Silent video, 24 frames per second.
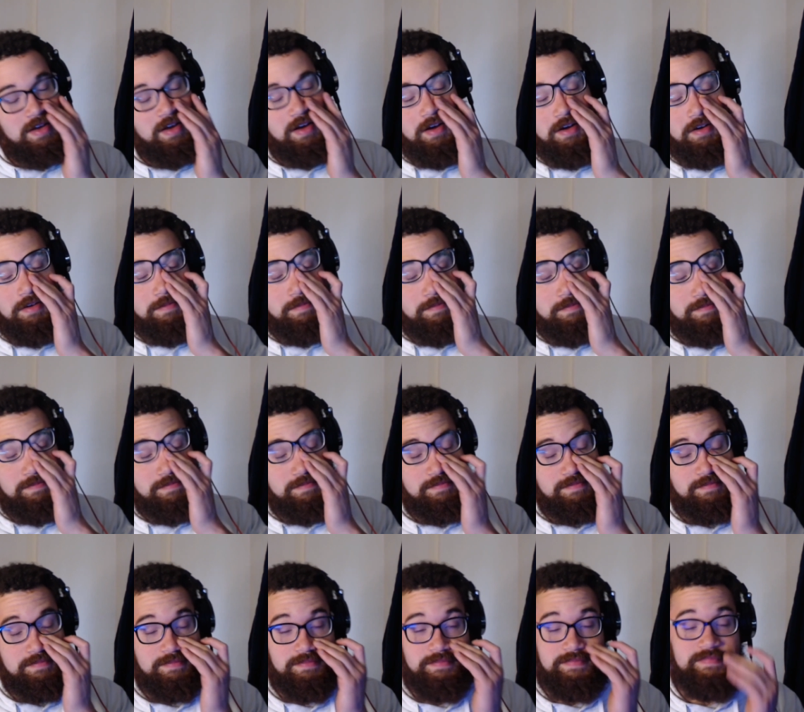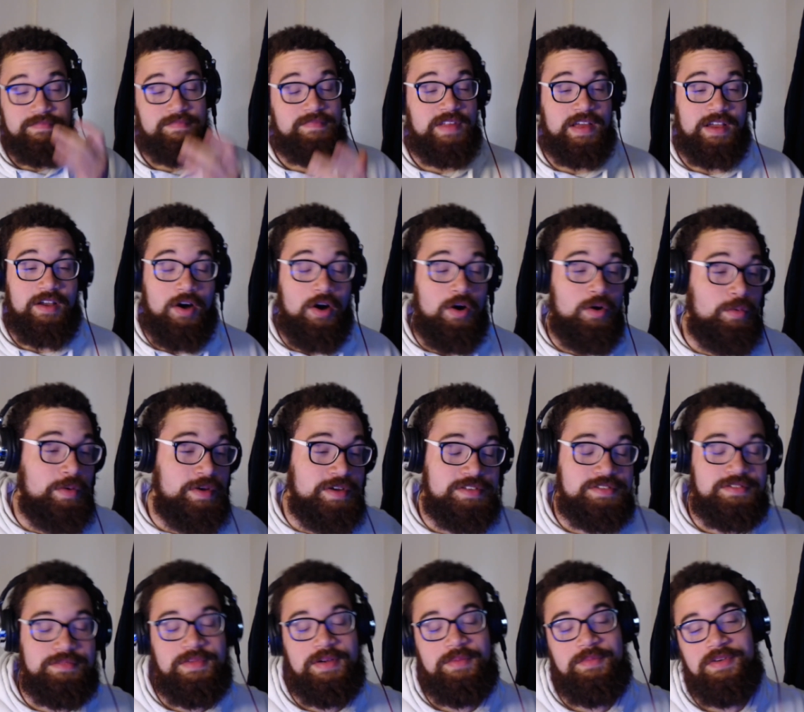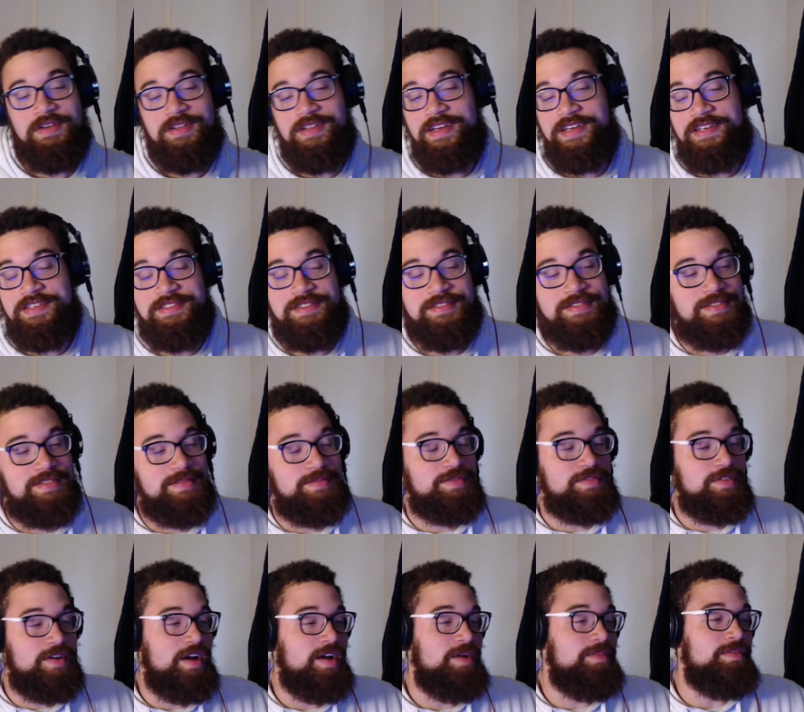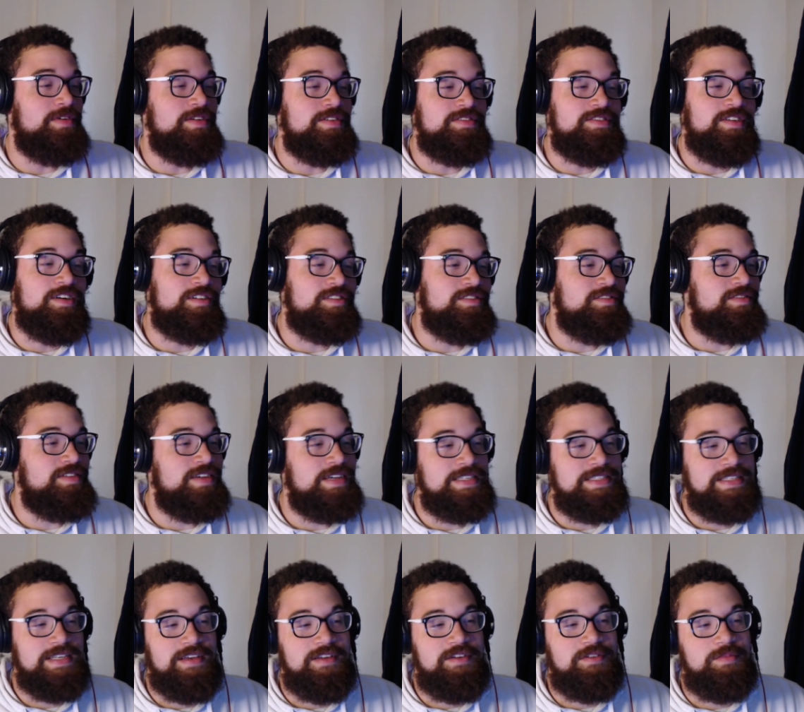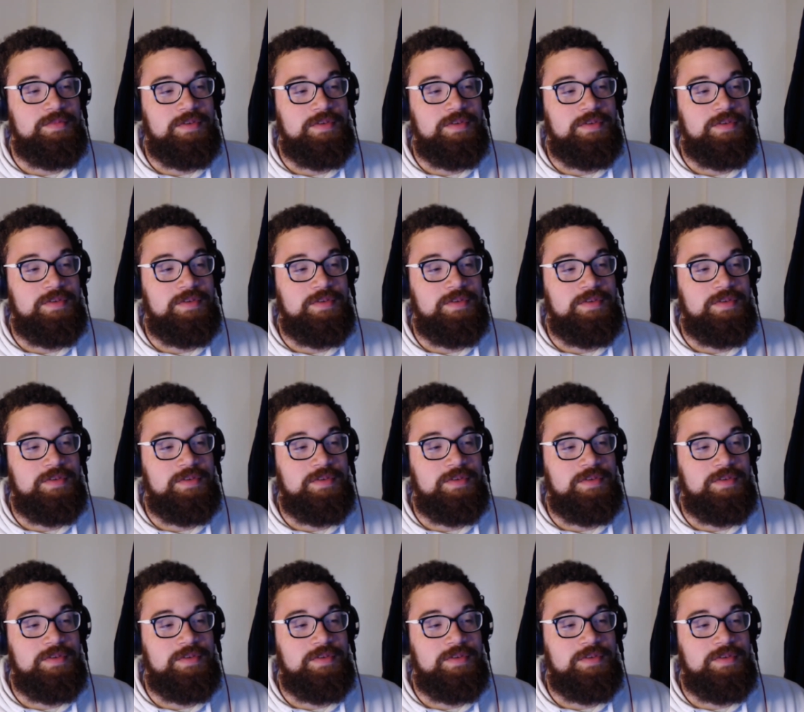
Um, like always, remember to like, share, and subscribe, and I'll talk to you guys later,